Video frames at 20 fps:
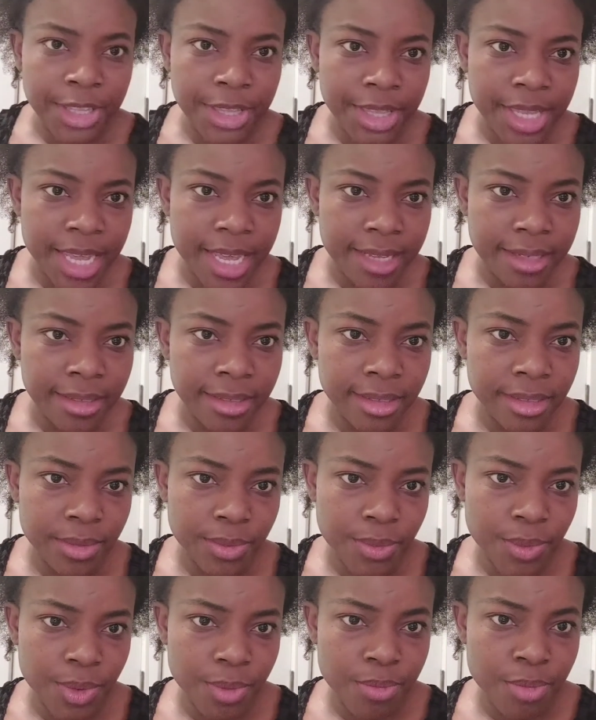the
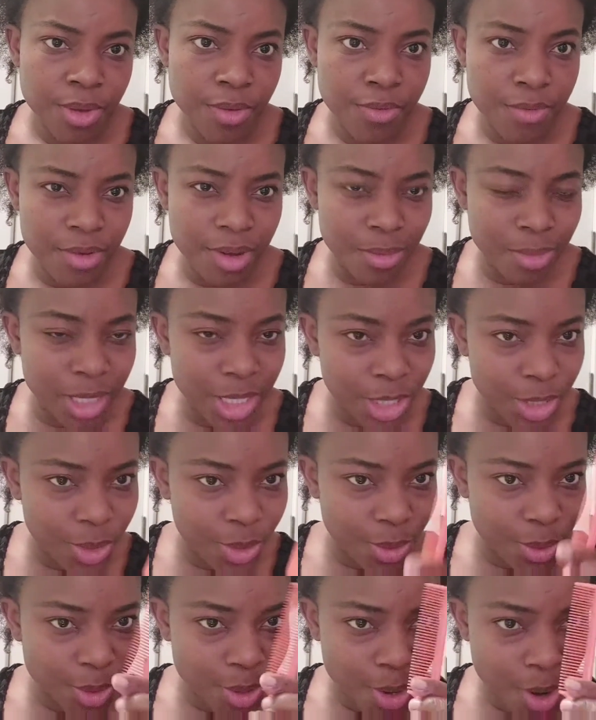next will be for me
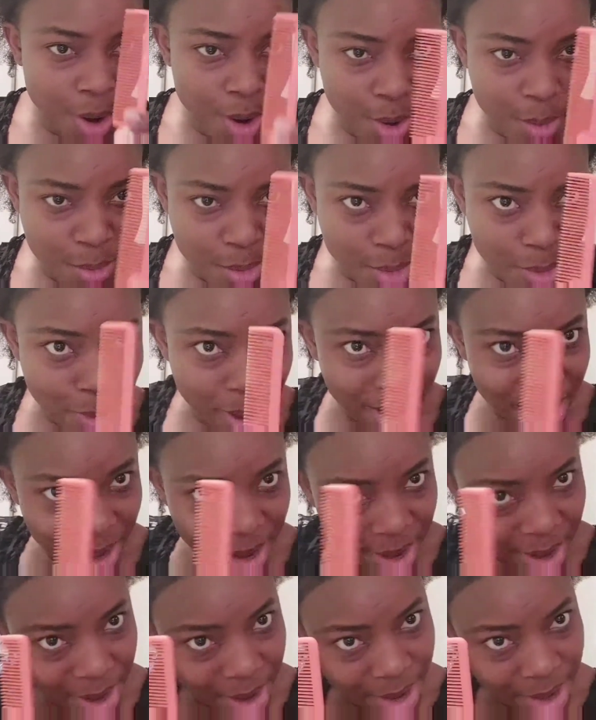to comb my
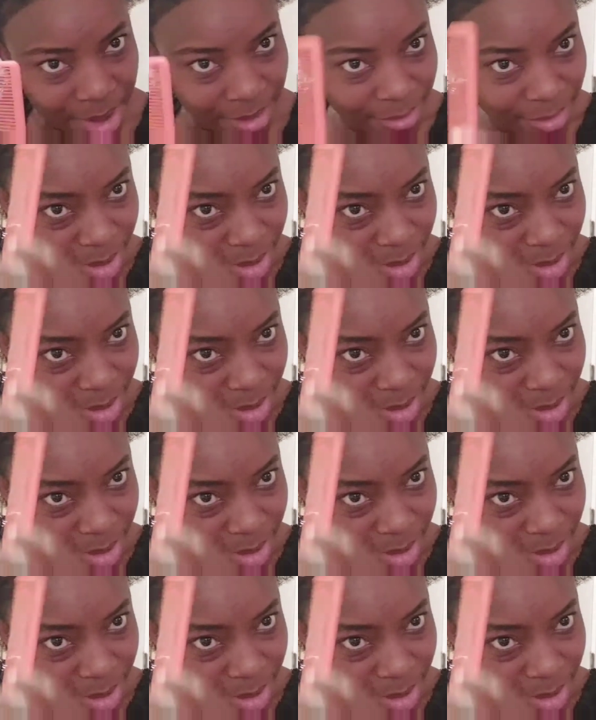hair,